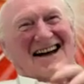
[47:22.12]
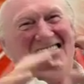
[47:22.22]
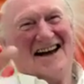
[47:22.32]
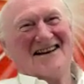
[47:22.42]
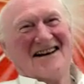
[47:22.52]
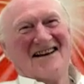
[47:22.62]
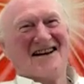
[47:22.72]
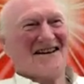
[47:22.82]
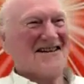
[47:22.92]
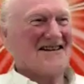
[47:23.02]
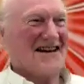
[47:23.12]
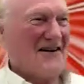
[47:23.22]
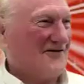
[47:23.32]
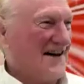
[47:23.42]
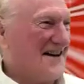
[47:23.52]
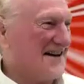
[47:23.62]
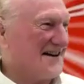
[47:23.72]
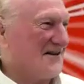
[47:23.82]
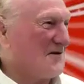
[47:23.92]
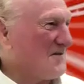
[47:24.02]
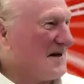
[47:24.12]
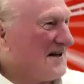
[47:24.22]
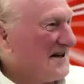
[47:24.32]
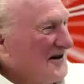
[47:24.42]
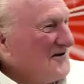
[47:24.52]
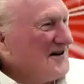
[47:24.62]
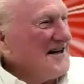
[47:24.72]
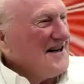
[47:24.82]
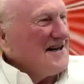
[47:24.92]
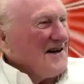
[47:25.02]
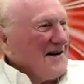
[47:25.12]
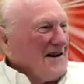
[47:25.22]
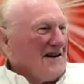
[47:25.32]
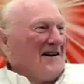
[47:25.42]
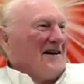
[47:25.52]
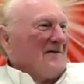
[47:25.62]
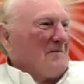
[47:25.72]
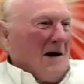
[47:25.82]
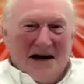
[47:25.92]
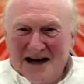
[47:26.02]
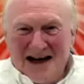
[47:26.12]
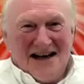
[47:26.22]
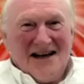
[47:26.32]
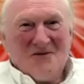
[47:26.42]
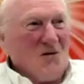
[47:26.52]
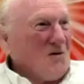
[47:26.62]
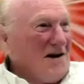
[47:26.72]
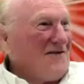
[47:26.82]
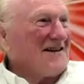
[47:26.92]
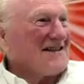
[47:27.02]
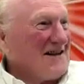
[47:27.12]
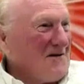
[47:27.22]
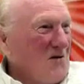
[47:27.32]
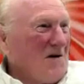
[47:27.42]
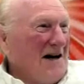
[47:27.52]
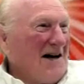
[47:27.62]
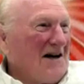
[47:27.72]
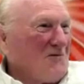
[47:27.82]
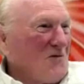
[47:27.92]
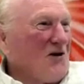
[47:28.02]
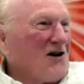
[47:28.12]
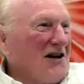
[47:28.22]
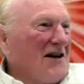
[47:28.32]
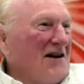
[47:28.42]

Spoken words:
And then you can just have fun. You know what I mean? You don't need to make any more efforts, no more hard work.